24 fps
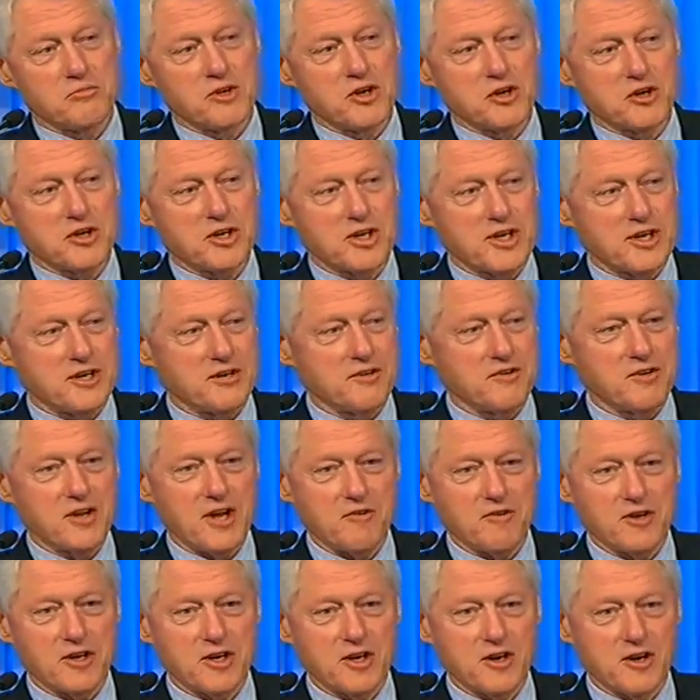Bill Clinton or
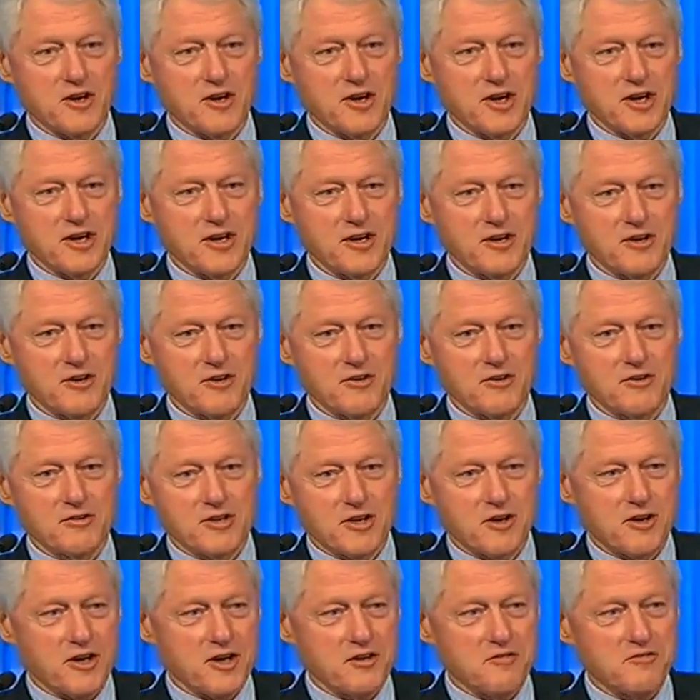David Gergen
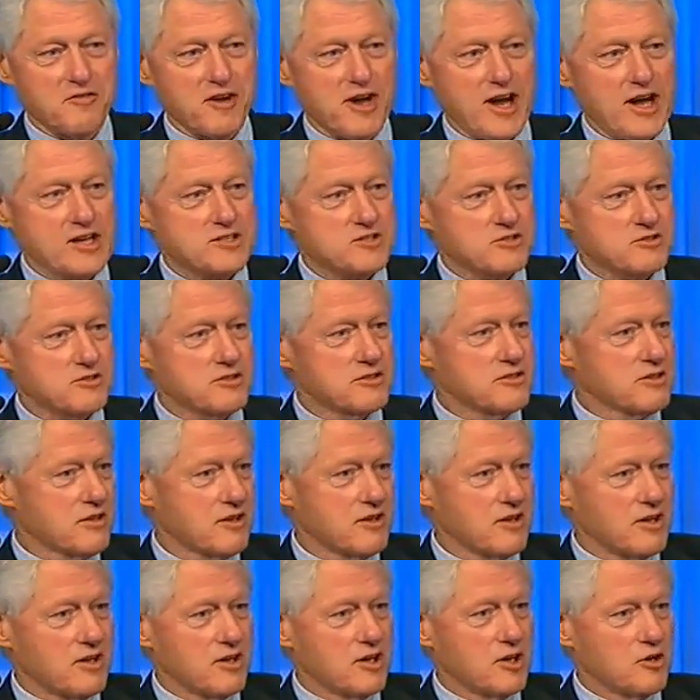or Turkey Faisal,
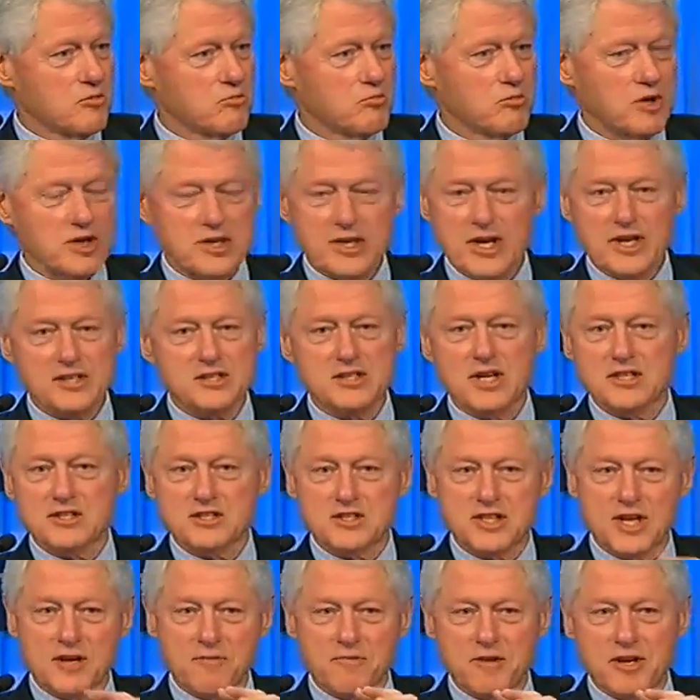but that's
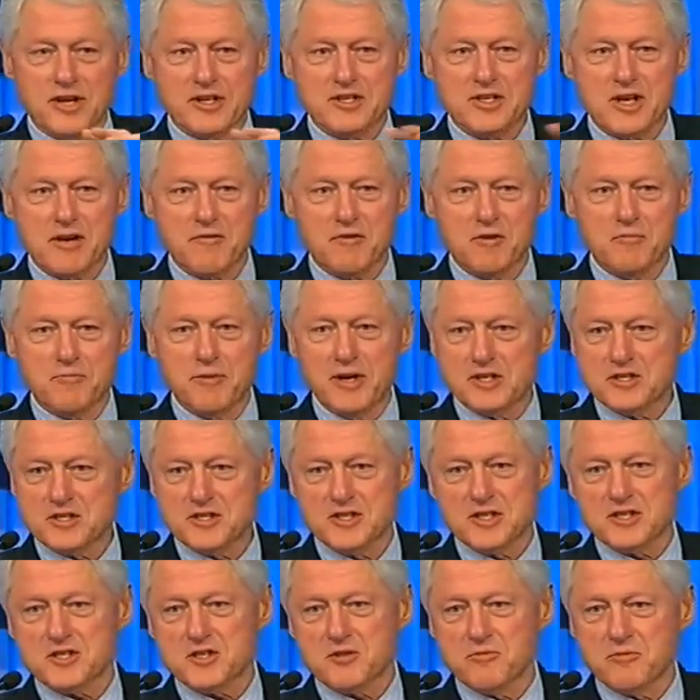not the same thing as having the
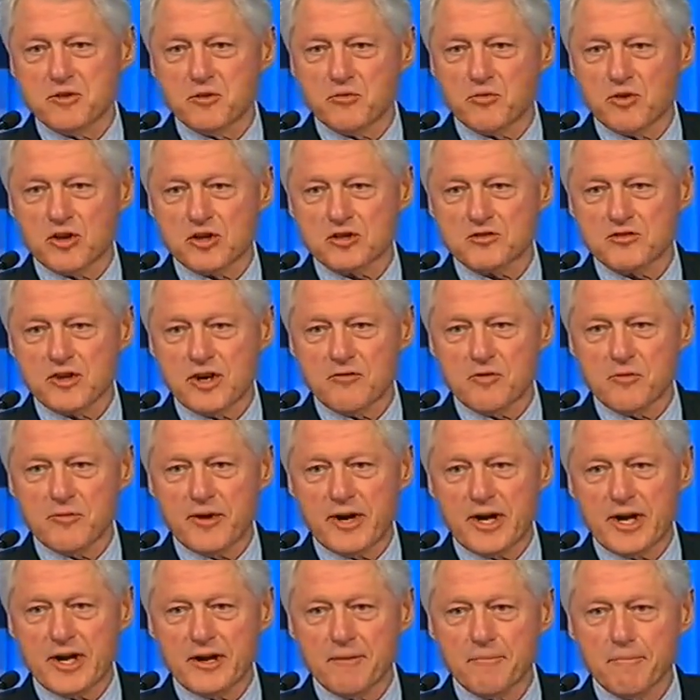best system that works for
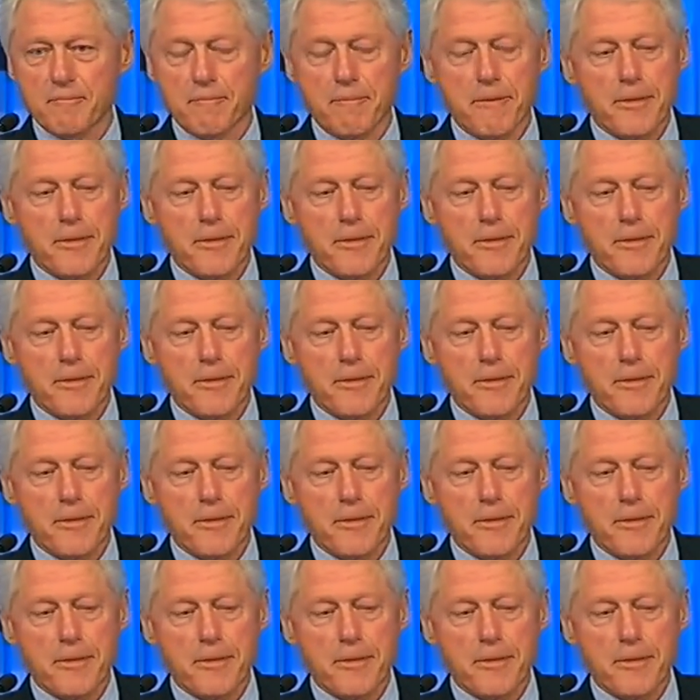everybody.